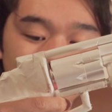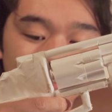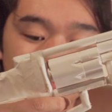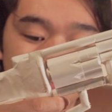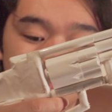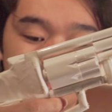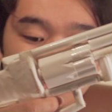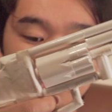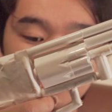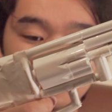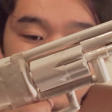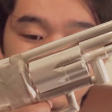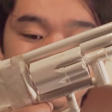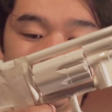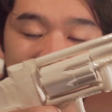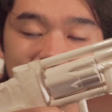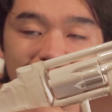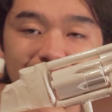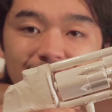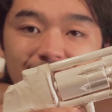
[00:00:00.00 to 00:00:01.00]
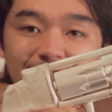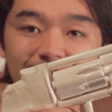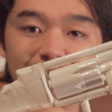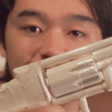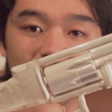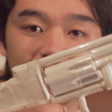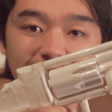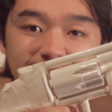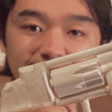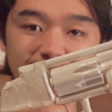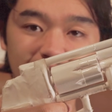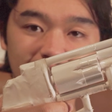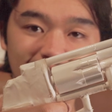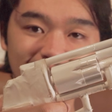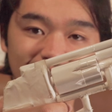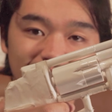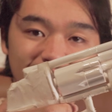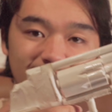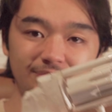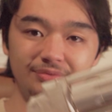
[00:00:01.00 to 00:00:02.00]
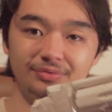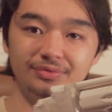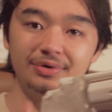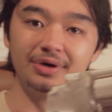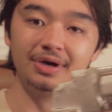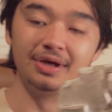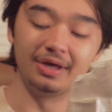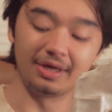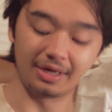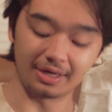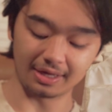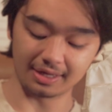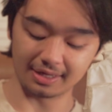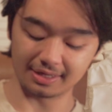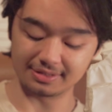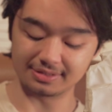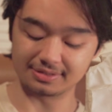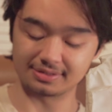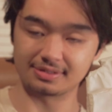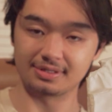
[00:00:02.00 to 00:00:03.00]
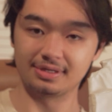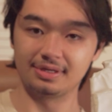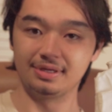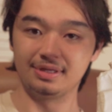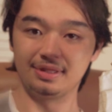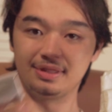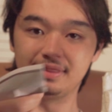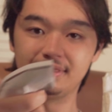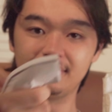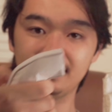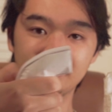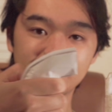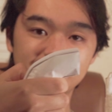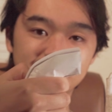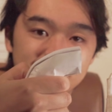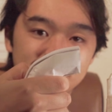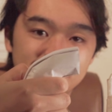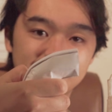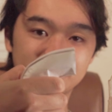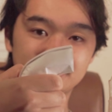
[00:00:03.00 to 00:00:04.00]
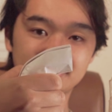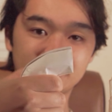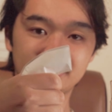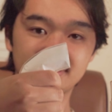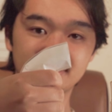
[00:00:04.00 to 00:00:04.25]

so it doesn't feel as comfortable as this.